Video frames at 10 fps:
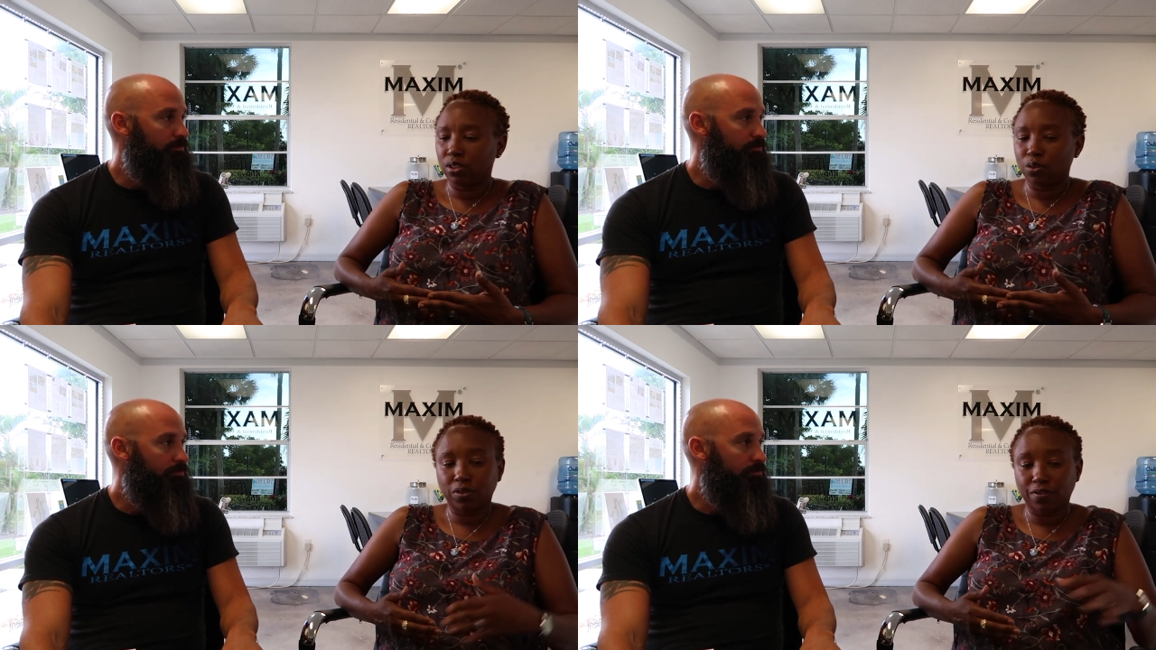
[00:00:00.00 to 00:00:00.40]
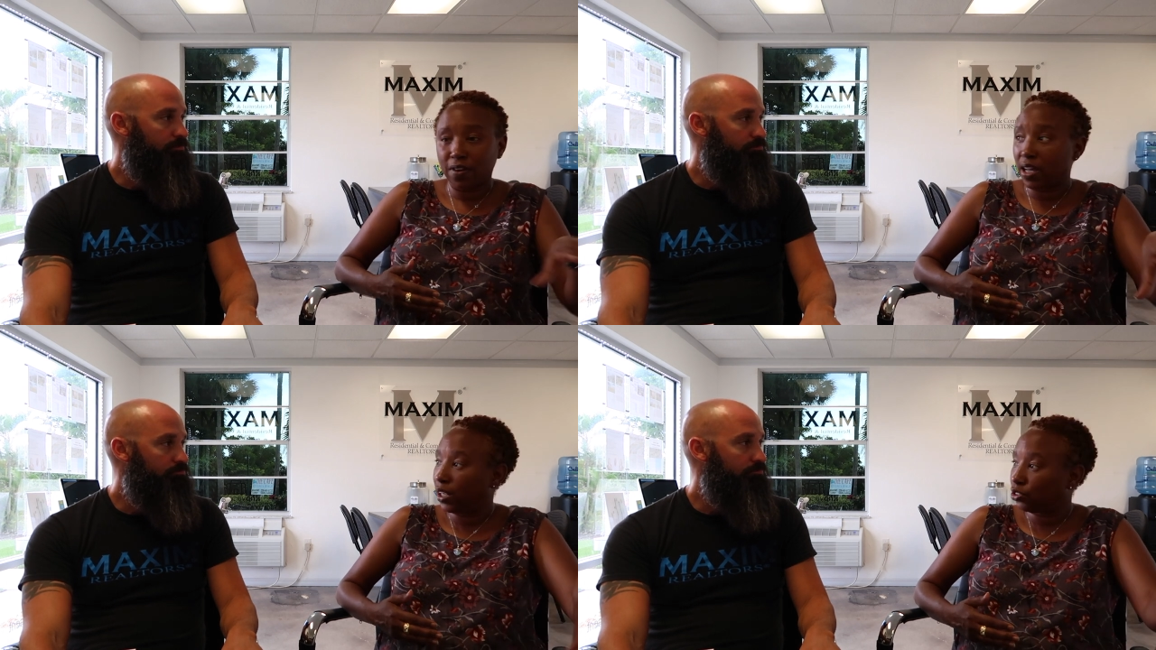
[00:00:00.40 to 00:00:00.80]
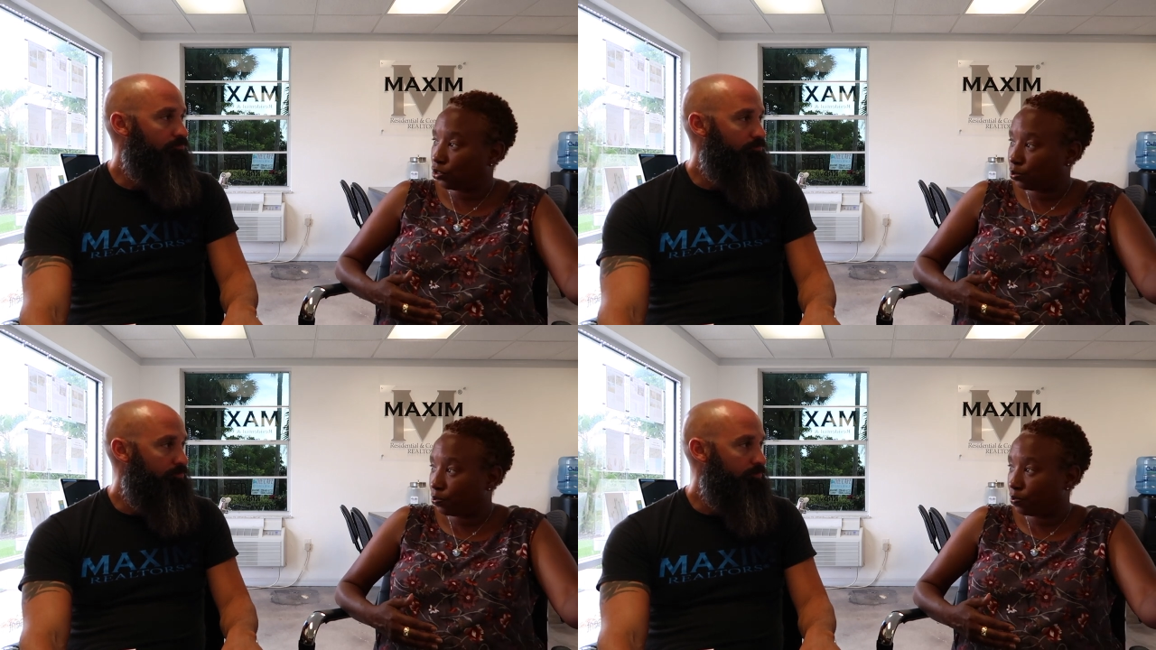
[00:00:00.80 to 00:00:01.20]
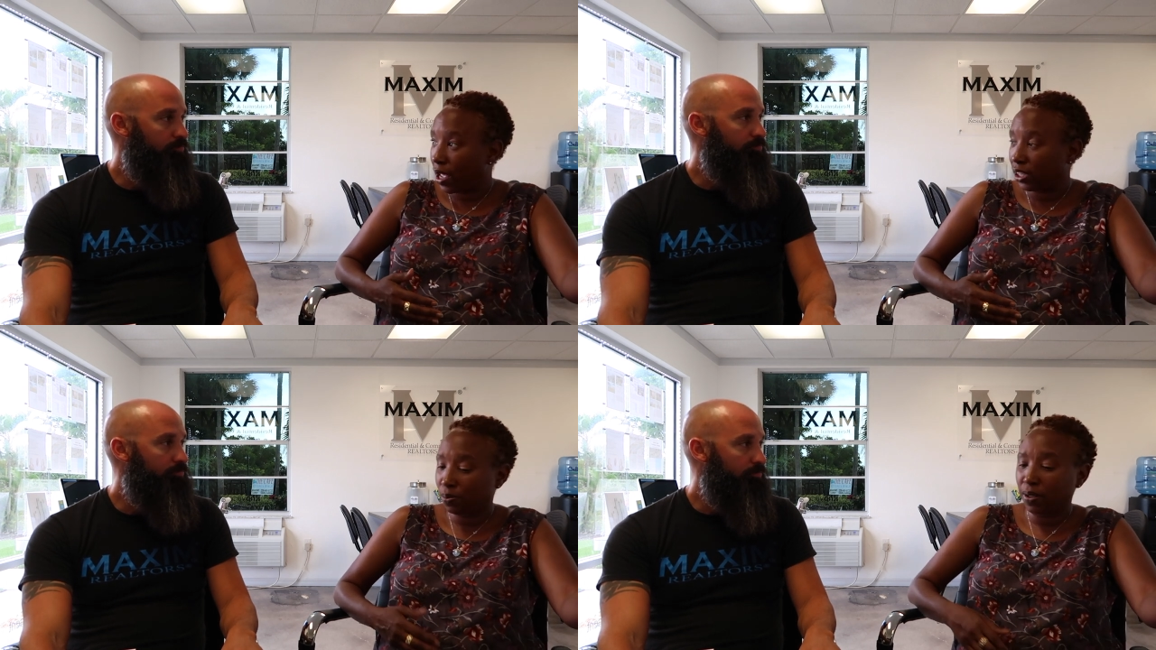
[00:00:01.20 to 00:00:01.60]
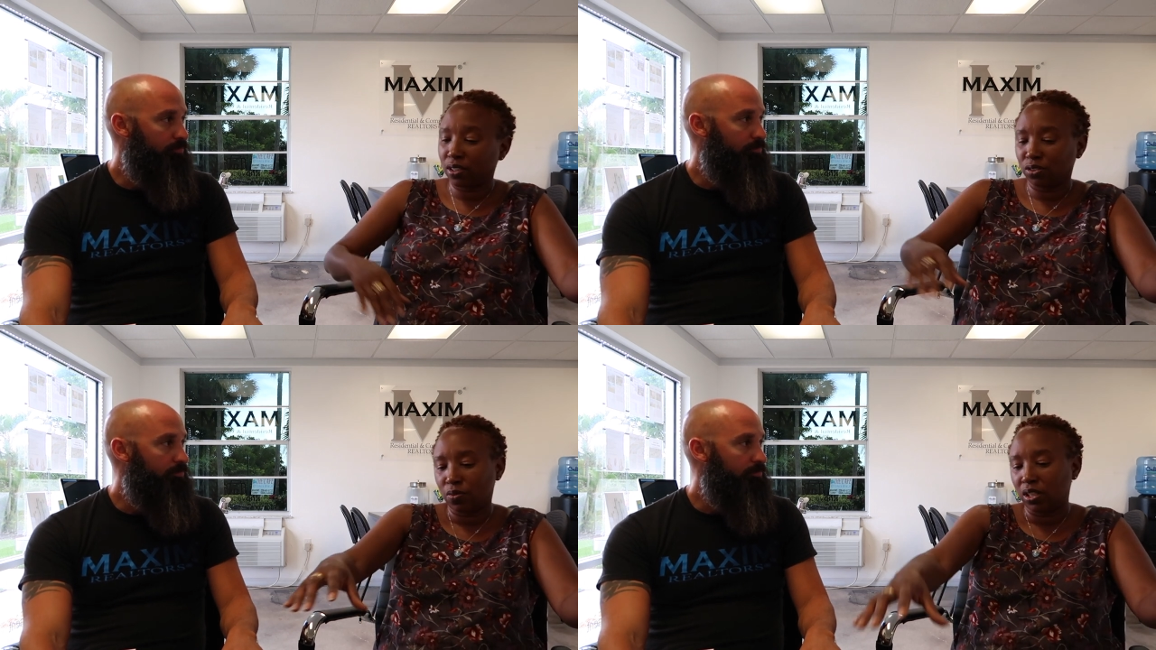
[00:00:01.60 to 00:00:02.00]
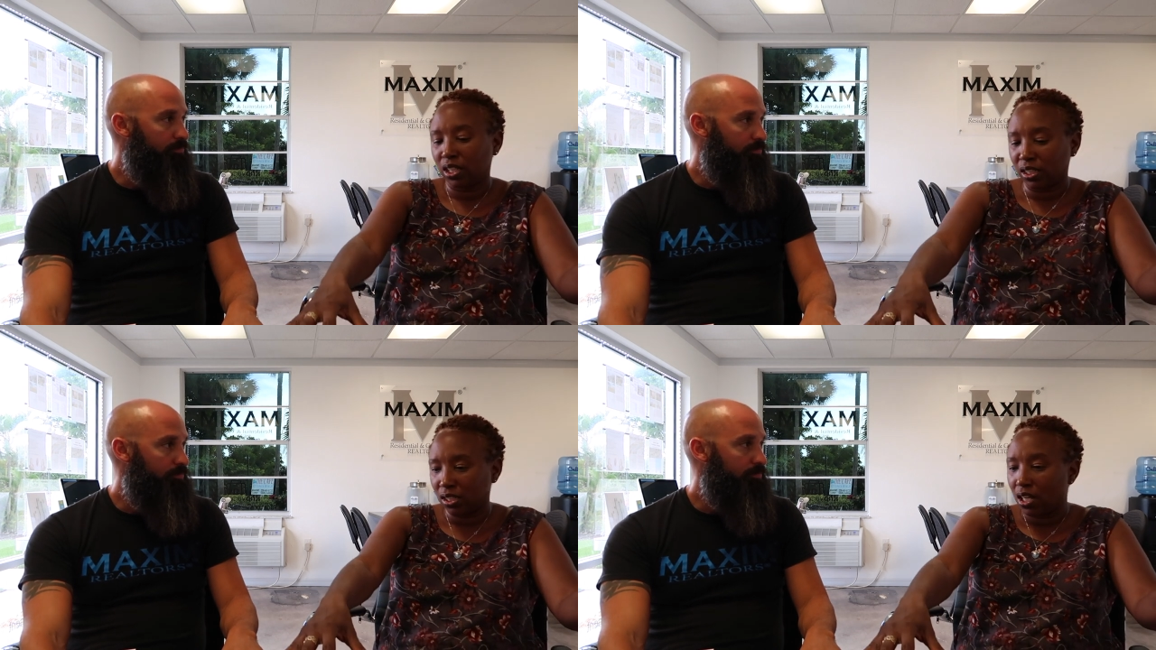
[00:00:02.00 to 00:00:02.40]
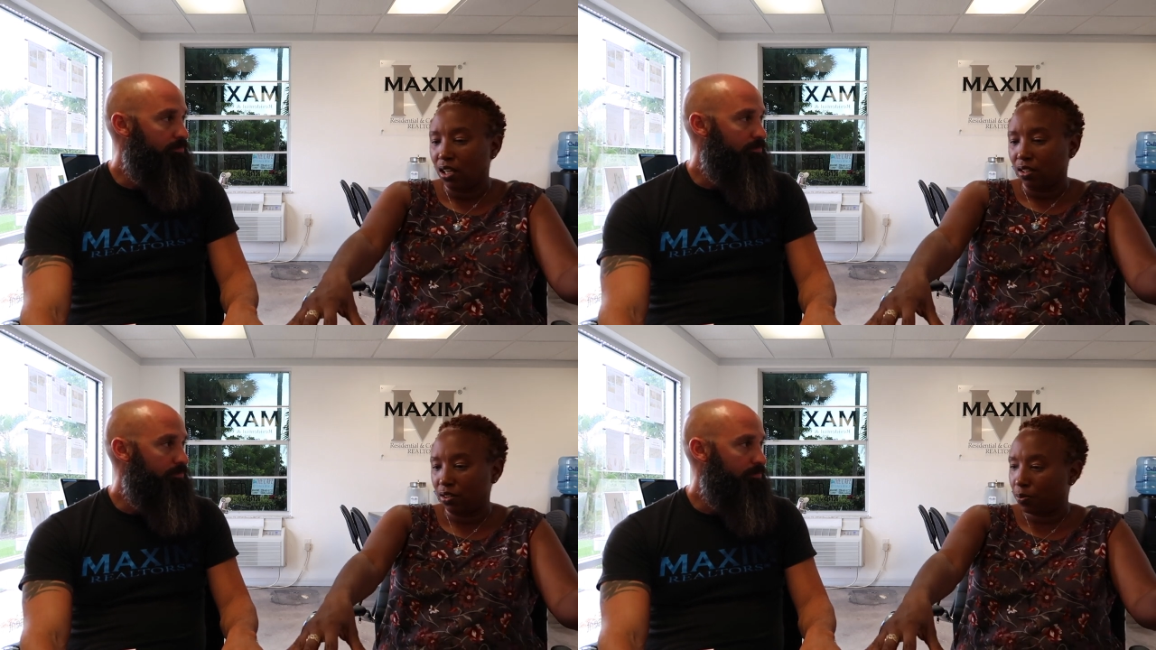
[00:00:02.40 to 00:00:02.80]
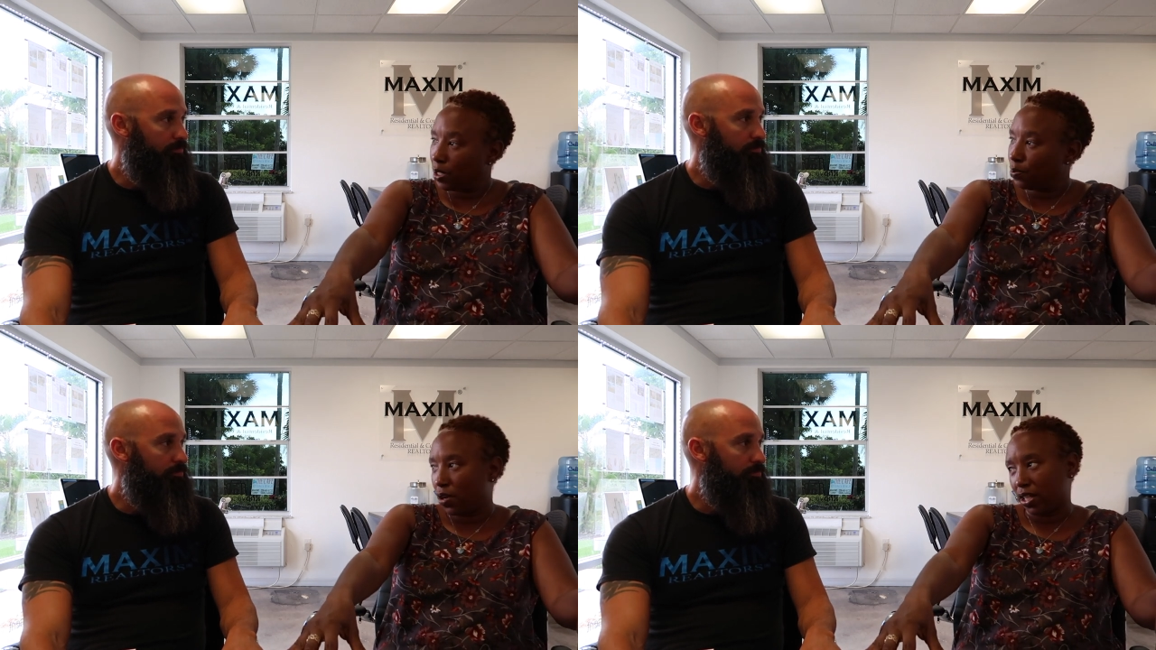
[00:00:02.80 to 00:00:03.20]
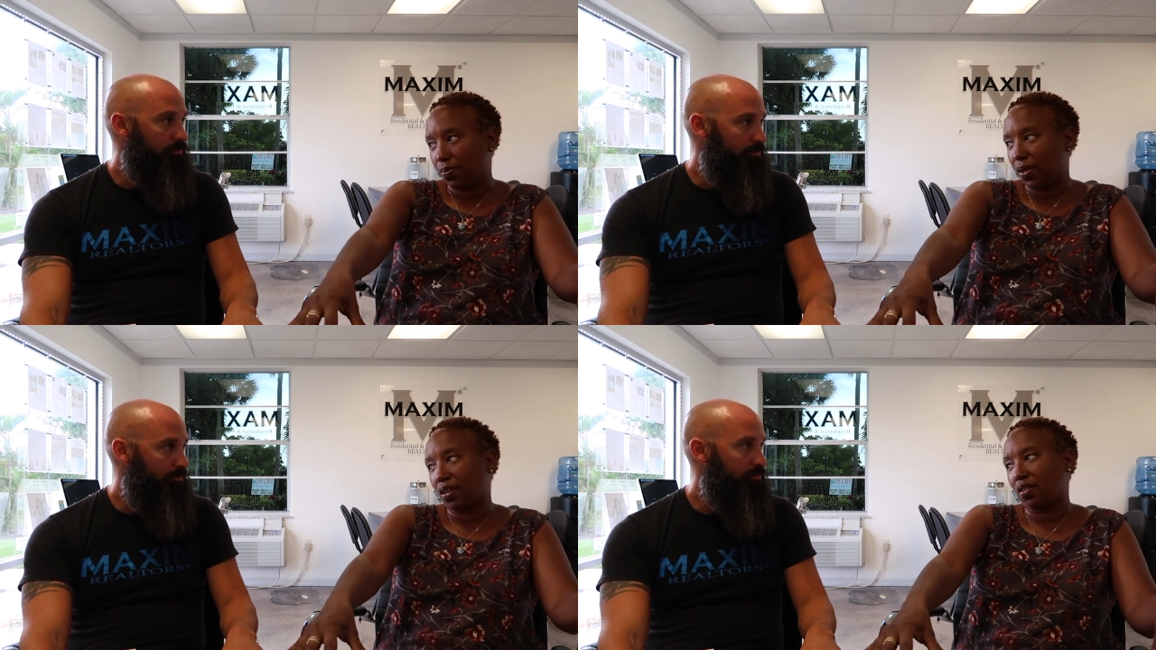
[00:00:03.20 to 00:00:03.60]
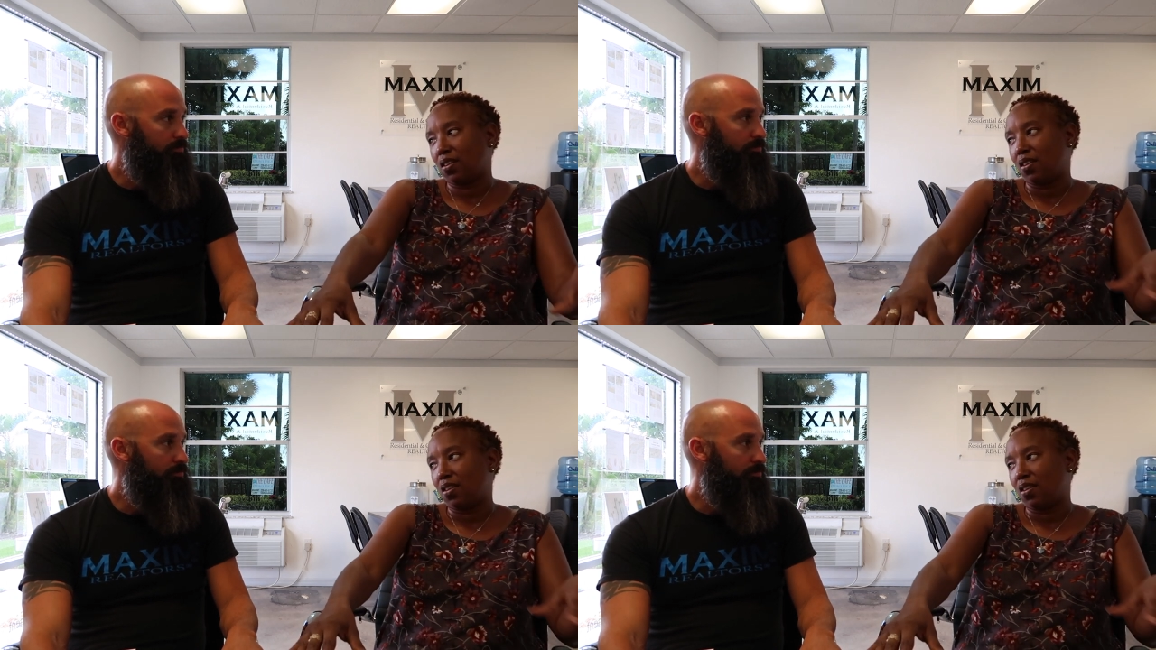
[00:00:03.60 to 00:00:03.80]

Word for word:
Speaker 1: deal with the financial aspect as well as the people aspect.